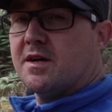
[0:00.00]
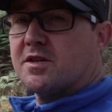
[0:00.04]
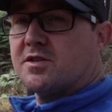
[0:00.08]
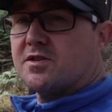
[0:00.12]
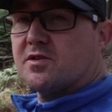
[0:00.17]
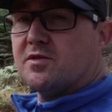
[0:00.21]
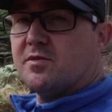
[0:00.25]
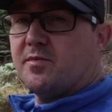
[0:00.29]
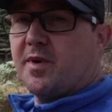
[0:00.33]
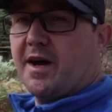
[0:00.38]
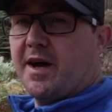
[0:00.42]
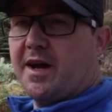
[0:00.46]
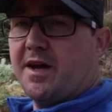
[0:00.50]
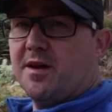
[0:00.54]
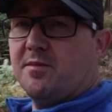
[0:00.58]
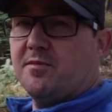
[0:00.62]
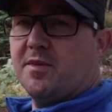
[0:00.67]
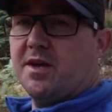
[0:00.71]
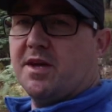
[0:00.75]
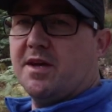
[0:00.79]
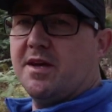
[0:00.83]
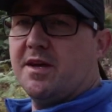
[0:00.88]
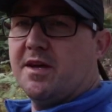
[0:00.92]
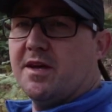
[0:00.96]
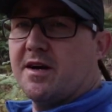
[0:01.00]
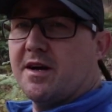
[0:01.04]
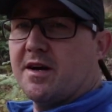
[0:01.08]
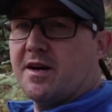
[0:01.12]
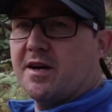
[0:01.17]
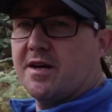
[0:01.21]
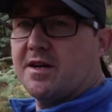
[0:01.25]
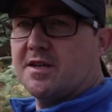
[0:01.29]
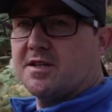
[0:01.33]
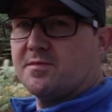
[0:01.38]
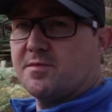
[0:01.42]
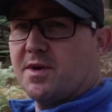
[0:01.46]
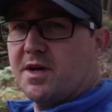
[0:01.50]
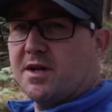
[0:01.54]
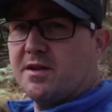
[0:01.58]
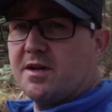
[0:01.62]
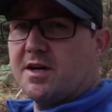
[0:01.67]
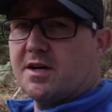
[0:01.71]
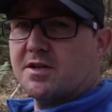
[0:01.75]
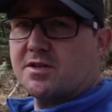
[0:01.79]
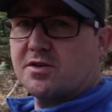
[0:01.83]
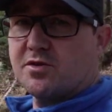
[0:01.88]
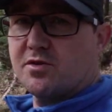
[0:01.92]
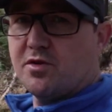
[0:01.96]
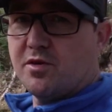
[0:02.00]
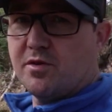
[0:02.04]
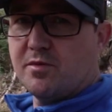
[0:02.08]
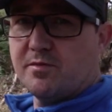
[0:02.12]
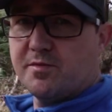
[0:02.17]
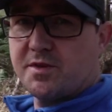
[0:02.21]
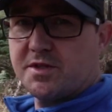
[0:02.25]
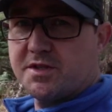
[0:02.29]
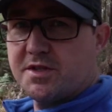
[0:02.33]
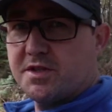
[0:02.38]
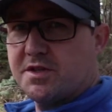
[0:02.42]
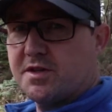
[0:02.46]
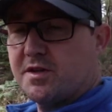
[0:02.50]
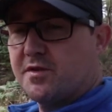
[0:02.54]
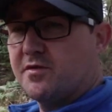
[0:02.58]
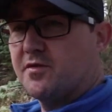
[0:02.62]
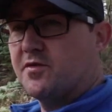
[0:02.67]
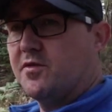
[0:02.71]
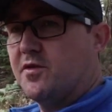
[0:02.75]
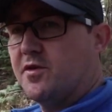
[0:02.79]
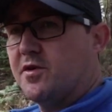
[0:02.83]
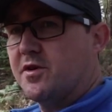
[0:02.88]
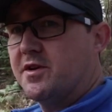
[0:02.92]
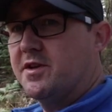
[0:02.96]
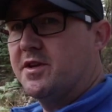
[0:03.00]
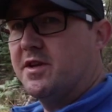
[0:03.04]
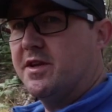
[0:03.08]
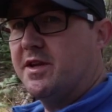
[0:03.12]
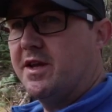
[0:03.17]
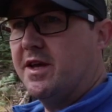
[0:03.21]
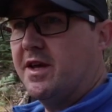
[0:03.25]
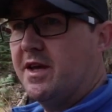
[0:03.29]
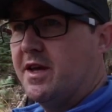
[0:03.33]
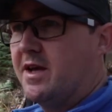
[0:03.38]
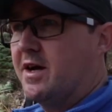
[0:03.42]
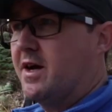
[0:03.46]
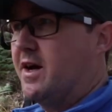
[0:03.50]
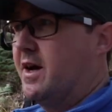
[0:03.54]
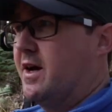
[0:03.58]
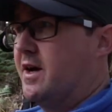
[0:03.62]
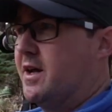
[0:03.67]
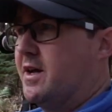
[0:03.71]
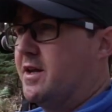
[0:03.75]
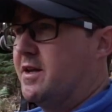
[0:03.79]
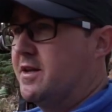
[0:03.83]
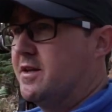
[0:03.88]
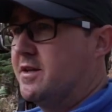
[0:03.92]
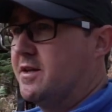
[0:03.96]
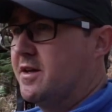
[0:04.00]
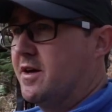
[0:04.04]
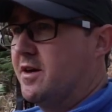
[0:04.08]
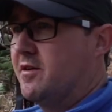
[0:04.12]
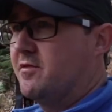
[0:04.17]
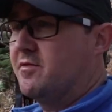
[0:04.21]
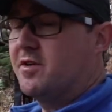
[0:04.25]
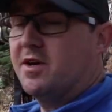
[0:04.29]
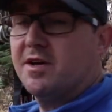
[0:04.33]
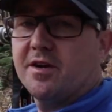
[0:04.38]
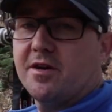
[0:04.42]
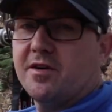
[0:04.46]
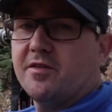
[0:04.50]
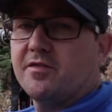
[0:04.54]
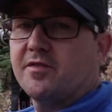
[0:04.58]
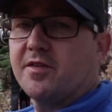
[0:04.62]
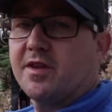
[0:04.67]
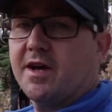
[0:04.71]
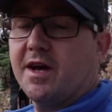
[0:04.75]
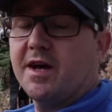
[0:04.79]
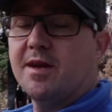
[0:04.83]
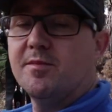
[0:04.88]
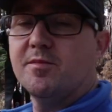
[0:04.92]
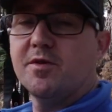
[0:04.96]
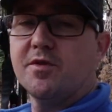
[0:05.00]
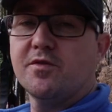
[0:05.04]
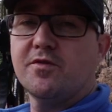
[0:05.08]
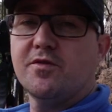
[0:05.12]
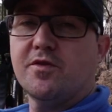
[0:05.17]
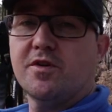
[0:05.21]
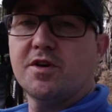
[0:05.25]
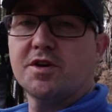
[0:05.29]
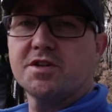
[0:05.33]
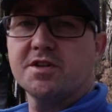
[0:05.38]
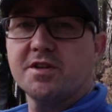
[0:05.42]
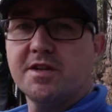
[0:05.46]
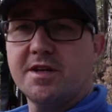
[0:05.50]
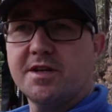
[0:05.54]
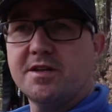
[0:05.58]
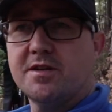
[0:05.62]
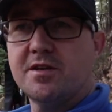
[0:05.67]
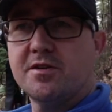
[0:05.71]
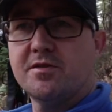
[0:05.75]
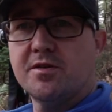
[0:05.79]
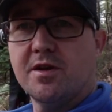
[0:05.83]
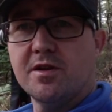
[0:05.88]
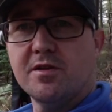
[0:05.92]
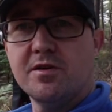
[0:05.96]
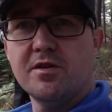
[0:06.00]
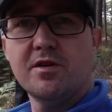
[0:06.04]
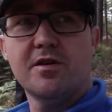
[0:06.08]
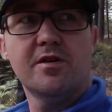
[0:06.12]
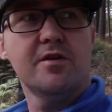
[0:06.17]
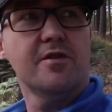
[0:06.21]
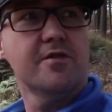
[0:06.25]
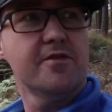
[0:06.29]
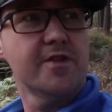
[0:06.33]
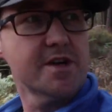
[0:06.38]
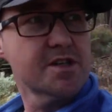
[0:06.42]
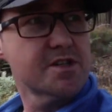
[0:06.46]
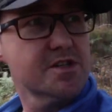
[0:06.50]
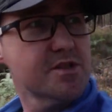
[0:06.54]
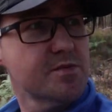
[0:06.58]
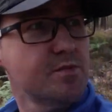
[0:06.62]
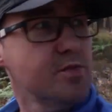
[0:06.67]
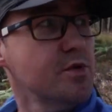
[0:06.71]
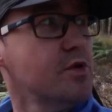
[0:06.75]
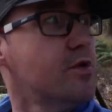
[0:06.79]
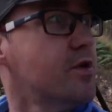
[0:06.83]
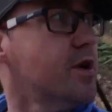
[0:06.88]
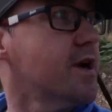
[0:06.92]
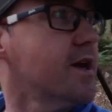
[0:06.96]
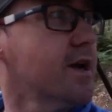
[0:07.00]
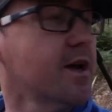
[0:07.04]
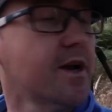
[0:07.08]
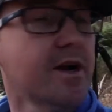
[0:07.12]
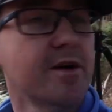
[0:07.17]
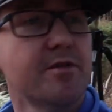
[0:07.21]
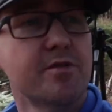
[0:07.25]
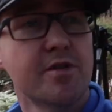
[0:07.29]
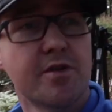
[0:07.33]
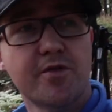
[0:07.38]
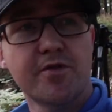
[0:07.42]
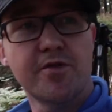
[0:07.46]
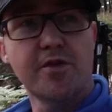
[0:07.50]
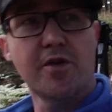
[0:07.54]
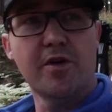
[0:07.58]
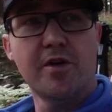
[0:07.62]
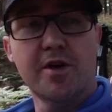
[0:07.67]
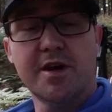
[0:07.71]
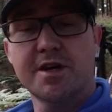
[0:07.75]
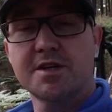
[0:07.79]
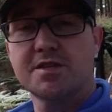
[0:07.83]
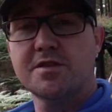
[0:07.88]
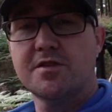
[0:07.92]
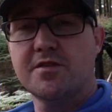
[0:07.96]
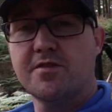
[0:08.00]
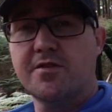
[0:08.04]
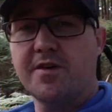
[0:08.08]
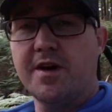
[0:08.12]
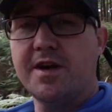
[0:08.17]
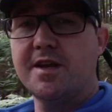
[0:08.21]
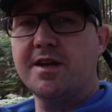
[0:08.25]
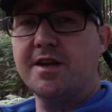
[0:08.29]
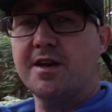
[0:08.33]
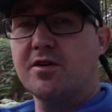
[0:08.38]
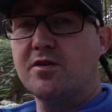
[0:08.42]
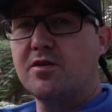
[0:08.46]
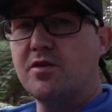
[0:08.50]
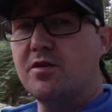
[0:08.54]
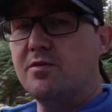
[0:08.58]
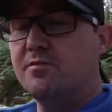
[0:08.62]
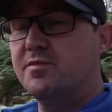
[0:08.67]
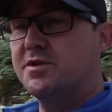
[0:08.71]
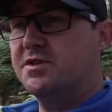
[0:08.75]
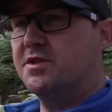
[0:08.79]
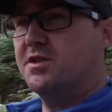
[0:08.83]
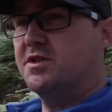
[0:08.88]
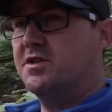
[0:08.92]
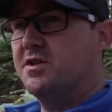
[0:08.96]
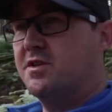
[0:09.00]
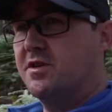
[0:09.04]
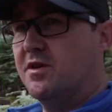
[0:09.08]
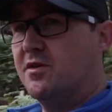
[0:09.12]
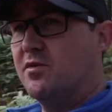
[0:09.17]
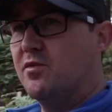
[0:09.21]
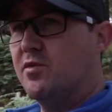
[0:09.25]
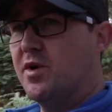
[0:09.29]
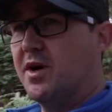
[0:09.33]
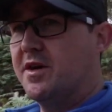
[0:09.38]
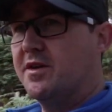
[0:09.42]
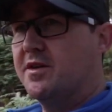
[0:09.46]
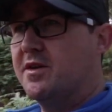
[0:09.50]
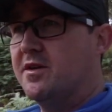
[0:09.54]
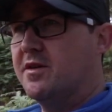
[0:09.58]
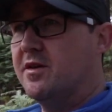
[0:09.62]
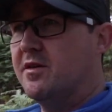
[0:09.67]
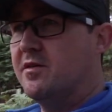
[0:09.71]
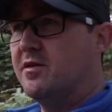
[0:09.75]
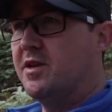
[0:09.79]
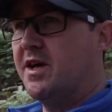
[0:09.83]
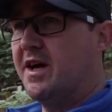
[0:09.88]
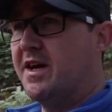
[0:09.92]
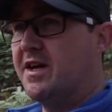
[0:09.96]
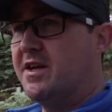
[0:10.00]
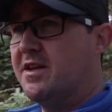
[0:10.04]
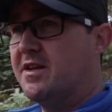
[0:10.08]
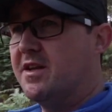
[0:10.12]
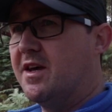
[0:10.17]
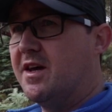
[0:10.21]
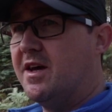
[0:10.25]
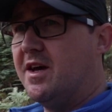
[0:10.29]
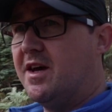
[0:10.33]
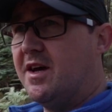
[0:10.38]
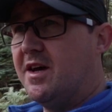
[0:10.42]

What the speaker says: So behind me here is my last composition for today, and I've run out of time unfortunately to do a lot of exploring around the forest to find a composition that worked in the light.